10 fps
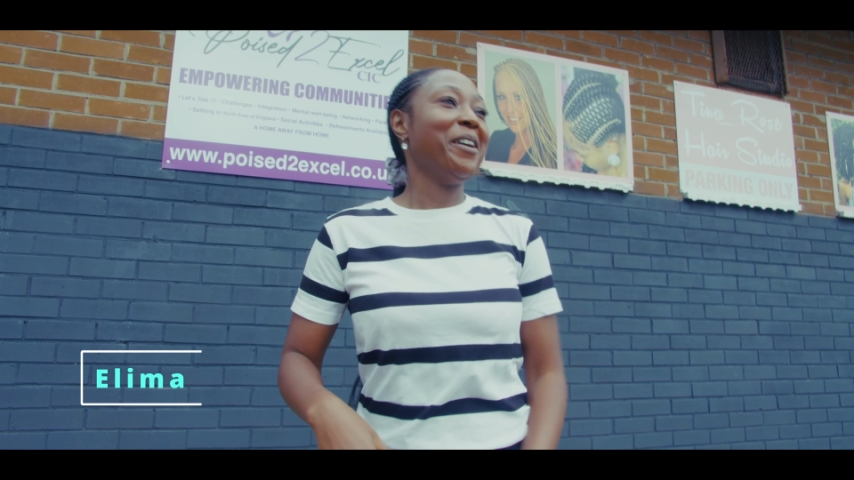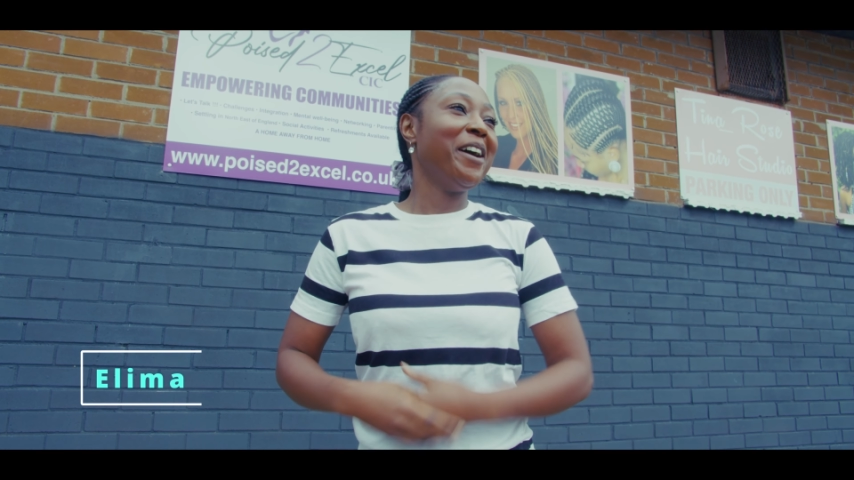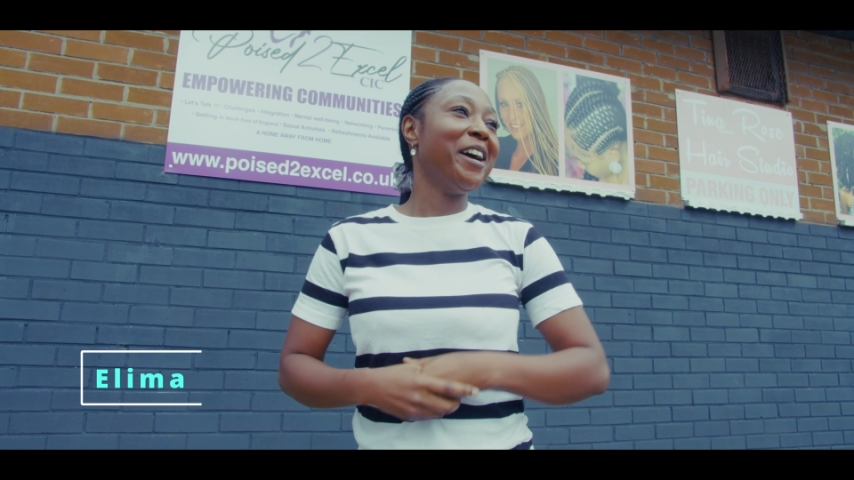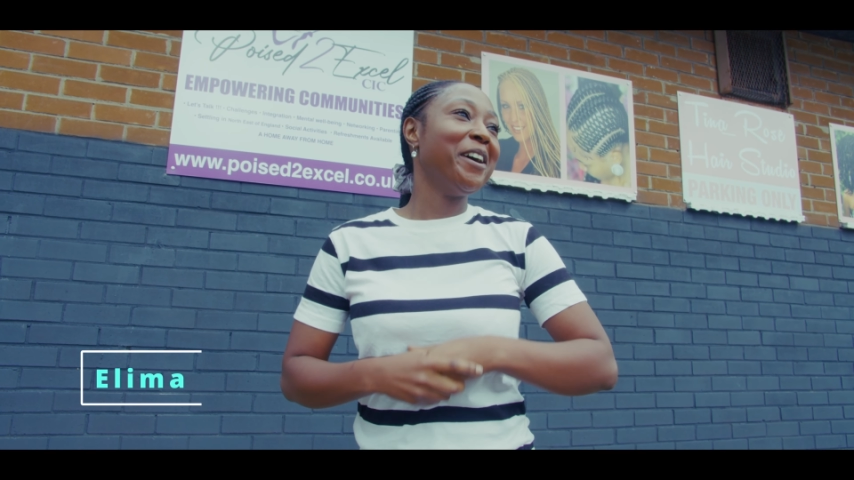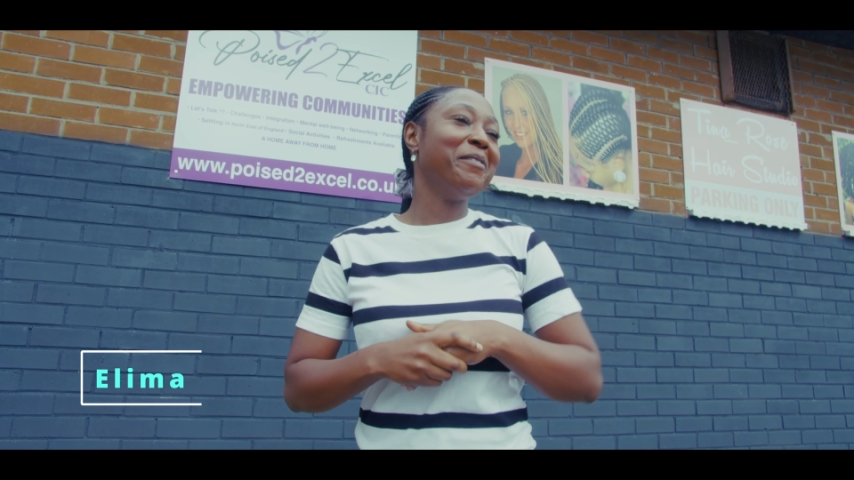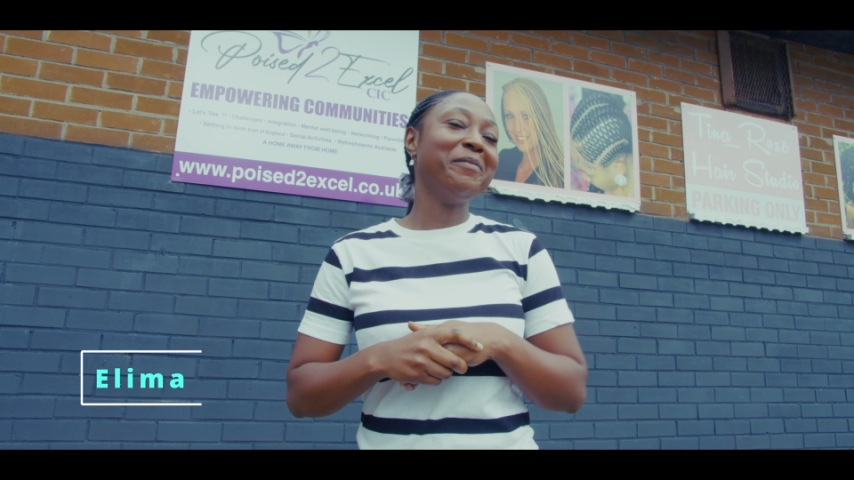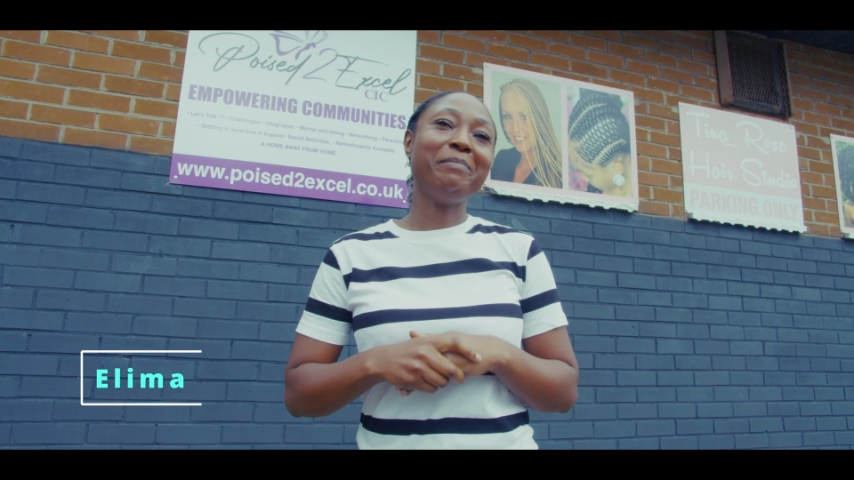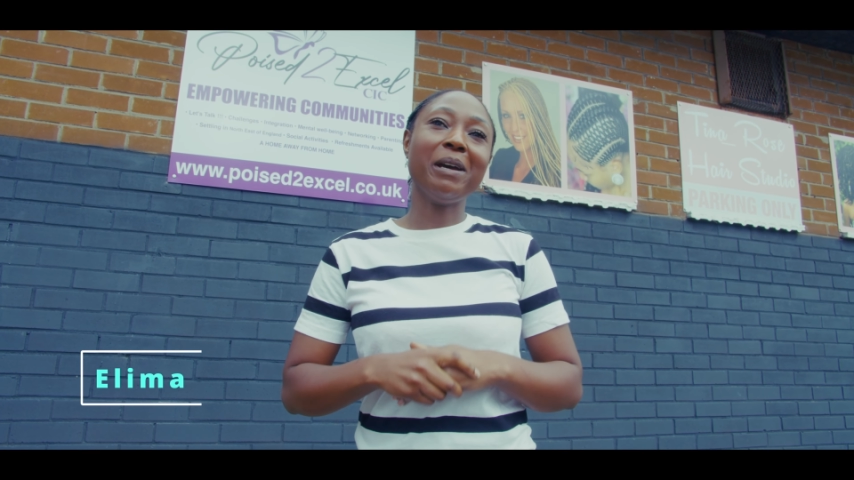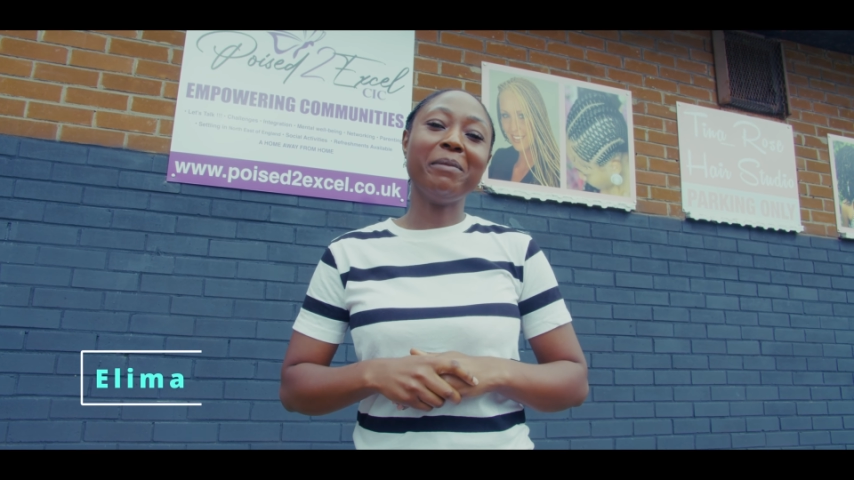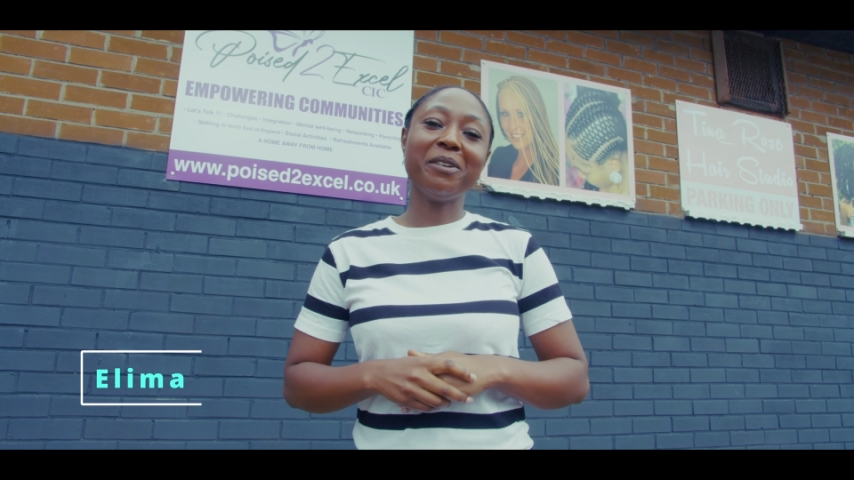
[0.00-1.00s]
um,
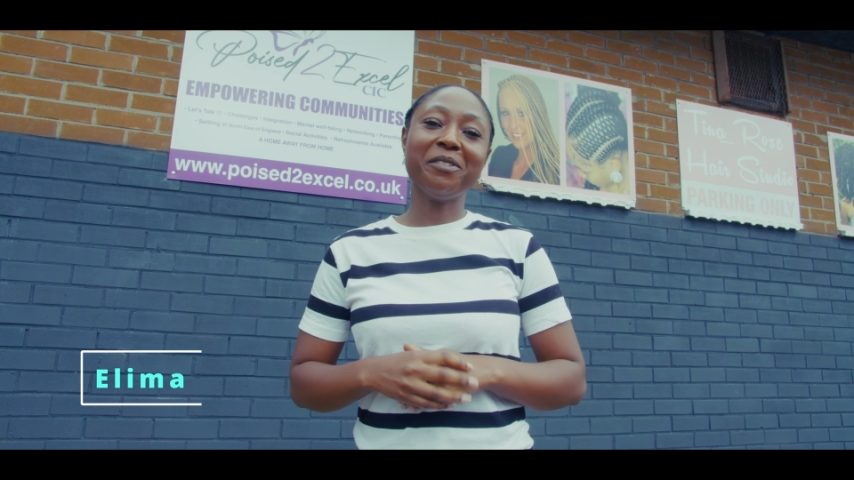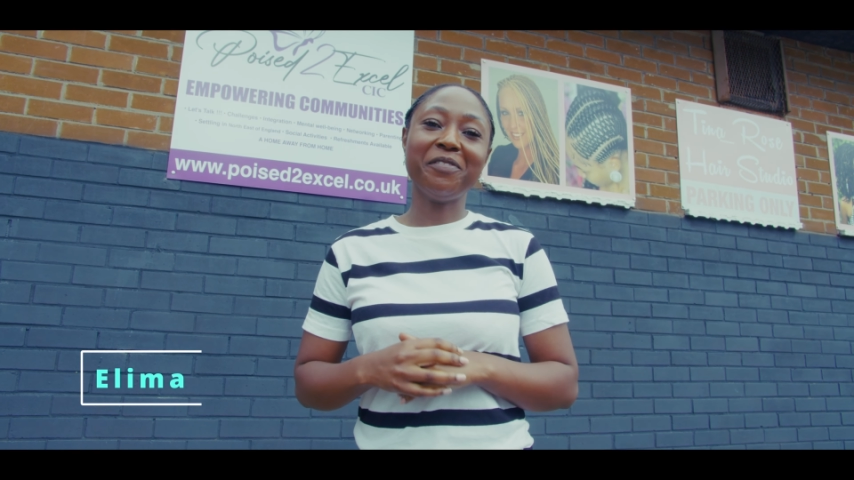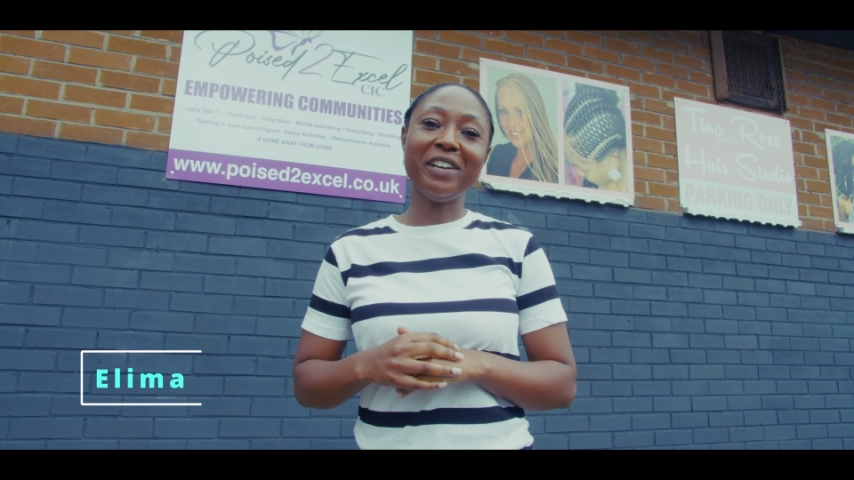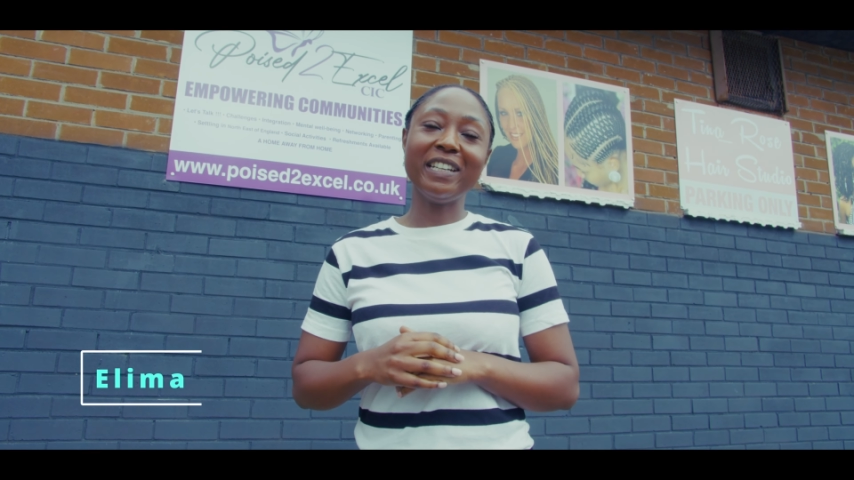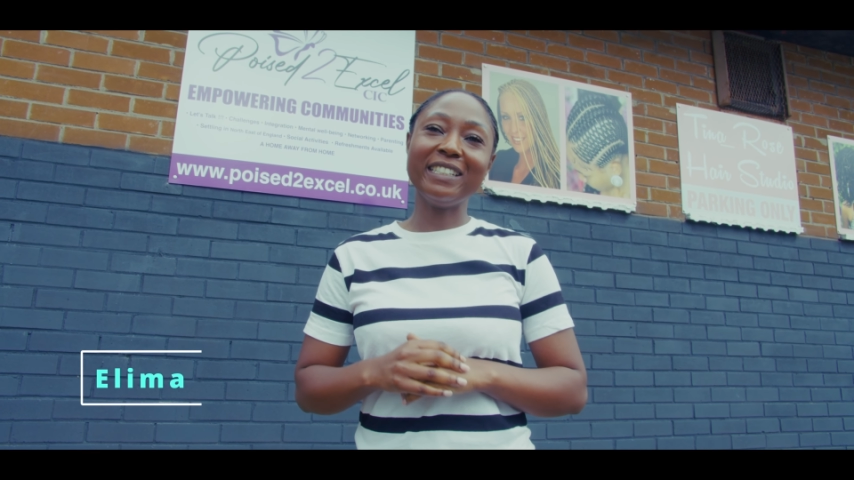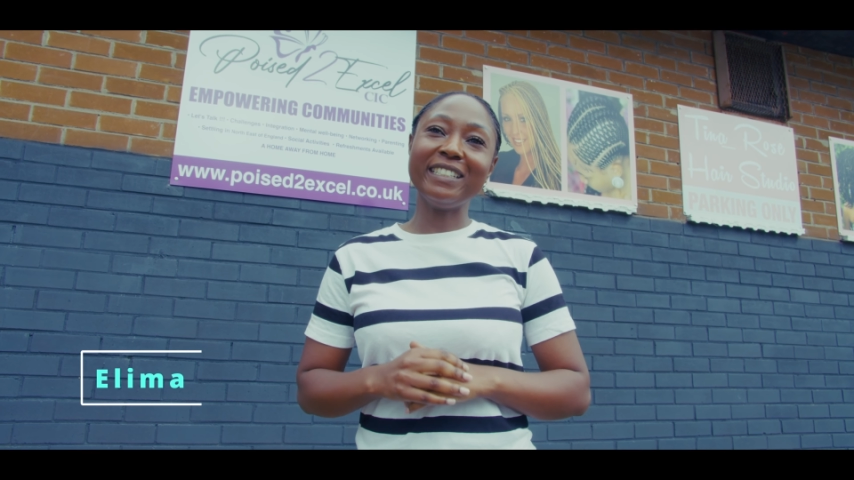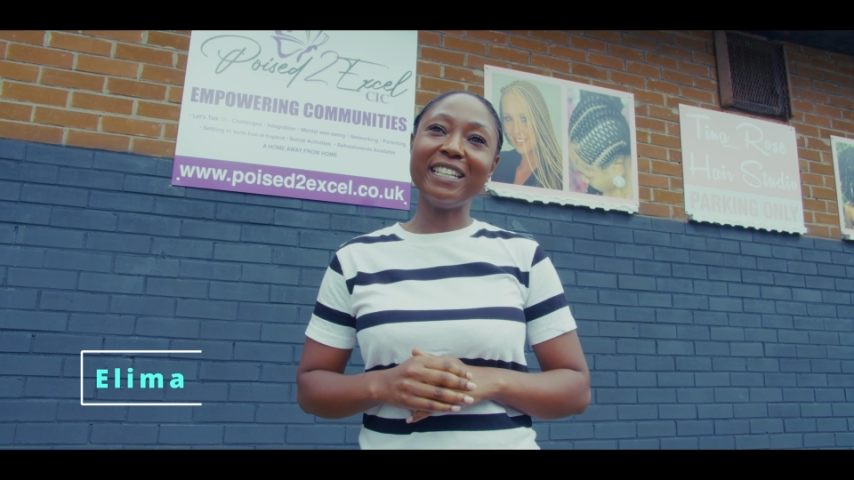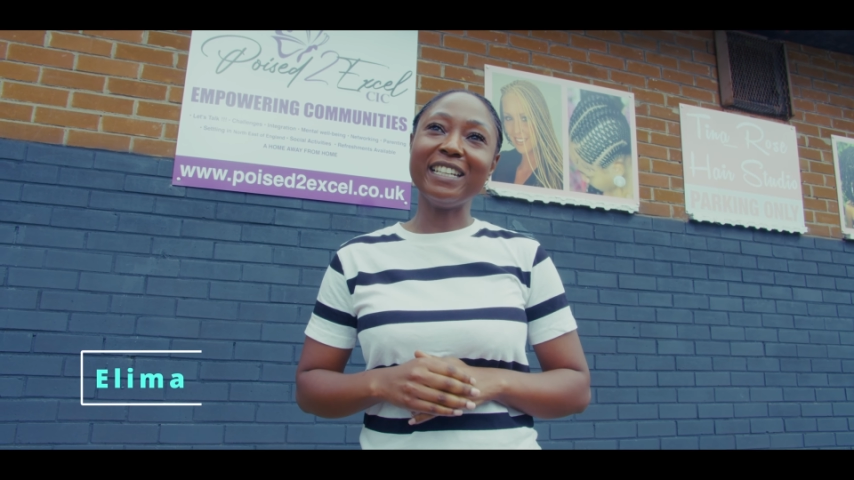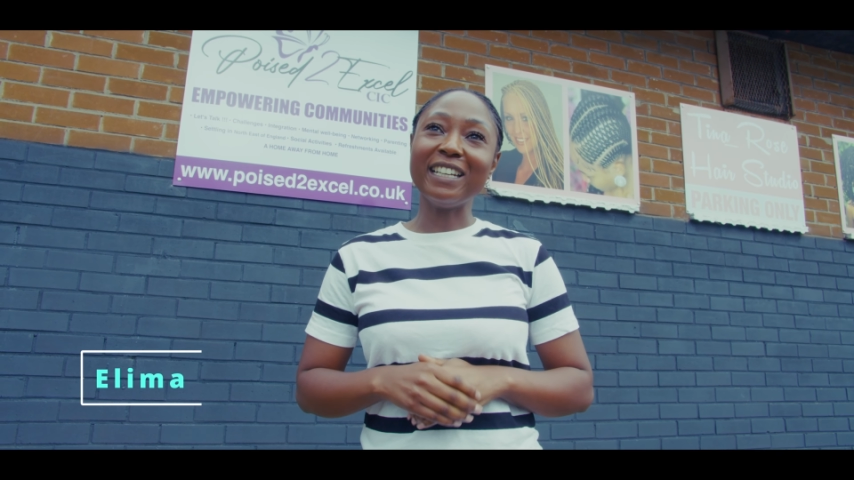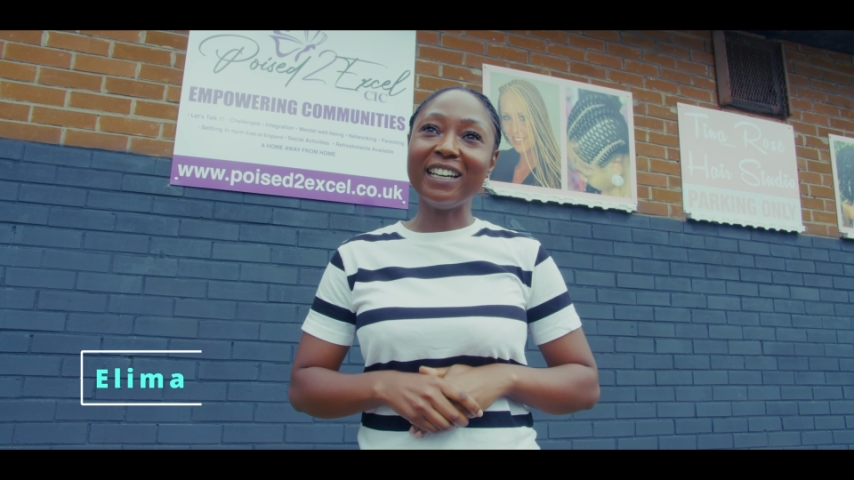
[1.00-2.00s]
by my good friend Lynn
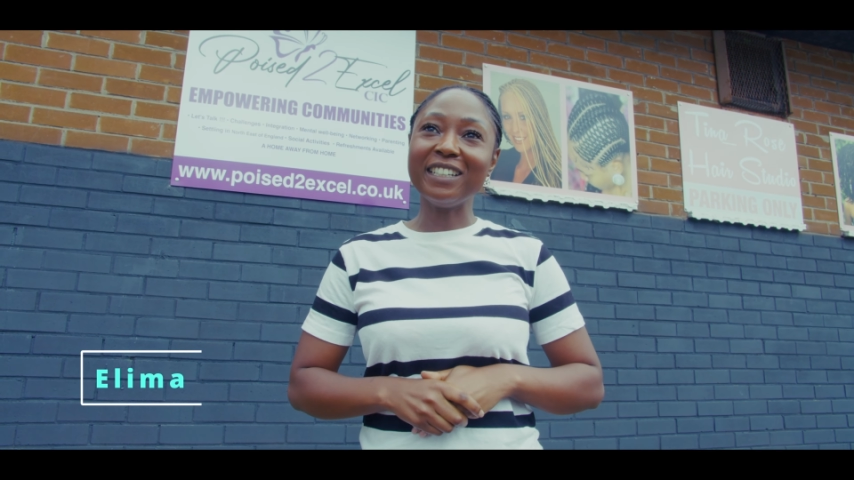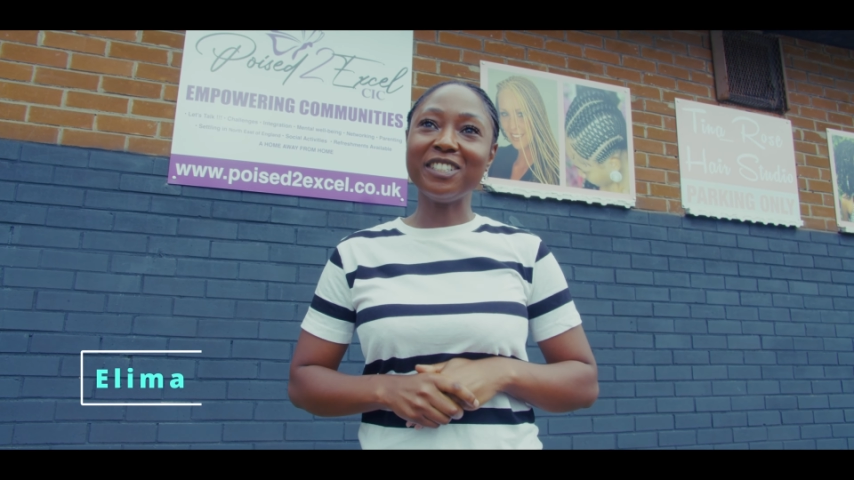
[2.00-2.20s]
Tendai.